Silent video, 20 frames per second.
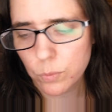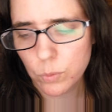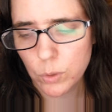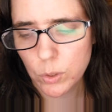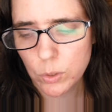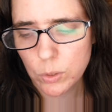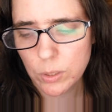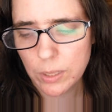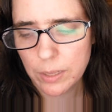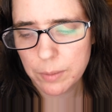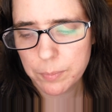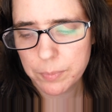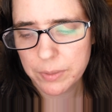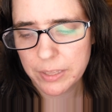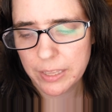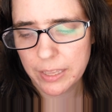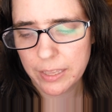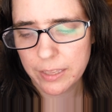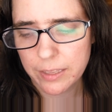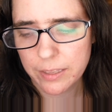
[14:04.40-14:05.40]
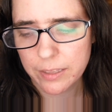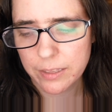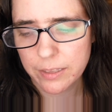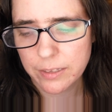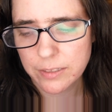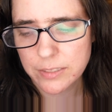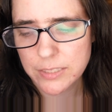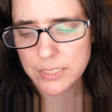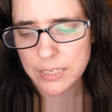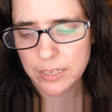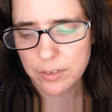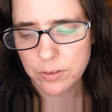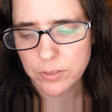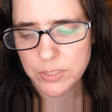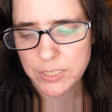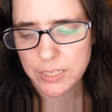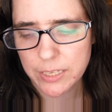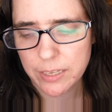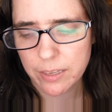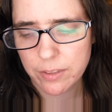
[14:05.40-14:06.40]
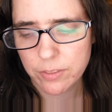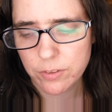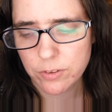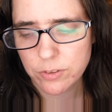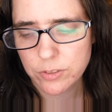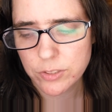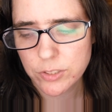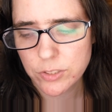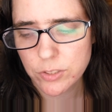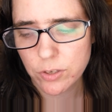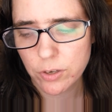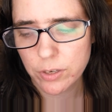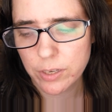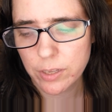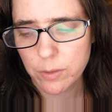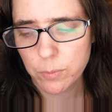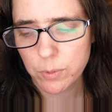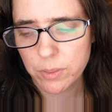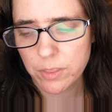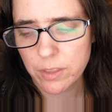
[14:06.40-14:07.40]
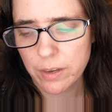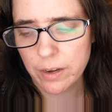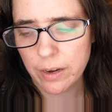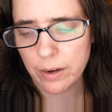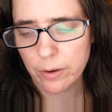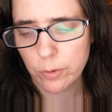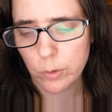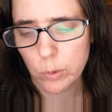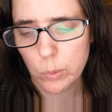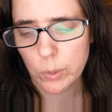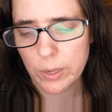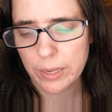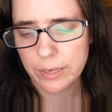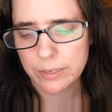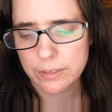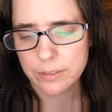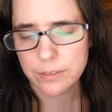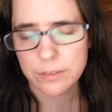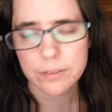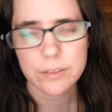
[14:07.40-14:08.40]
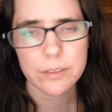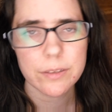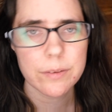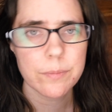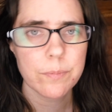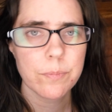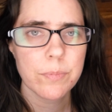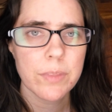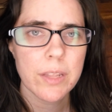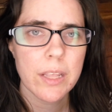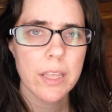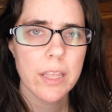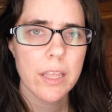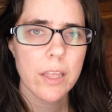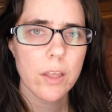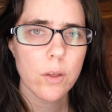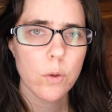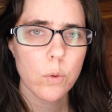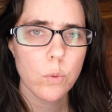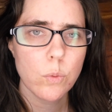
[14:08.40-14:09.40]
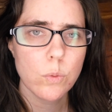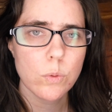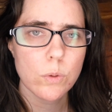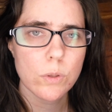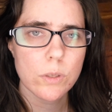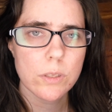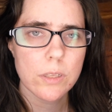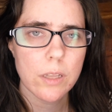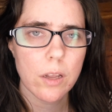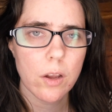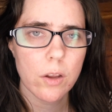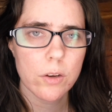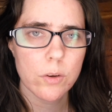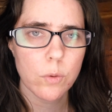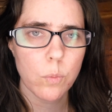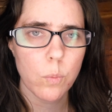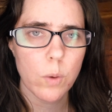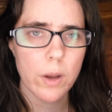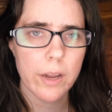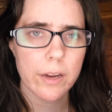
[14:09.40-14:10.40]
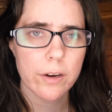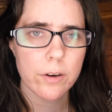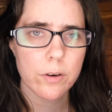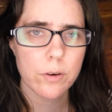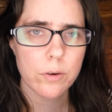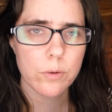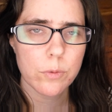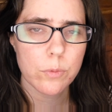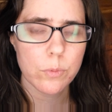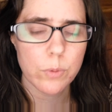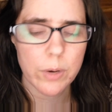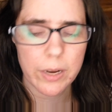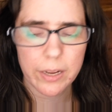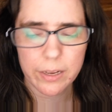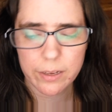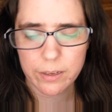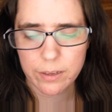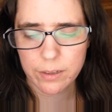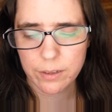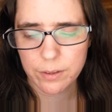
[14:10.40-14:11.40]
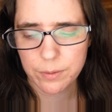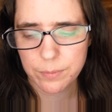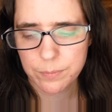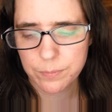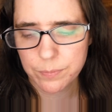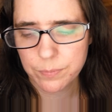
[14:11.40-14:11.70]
Roll up cake and towel together, starting with the narrow end. Cool on a wire rack.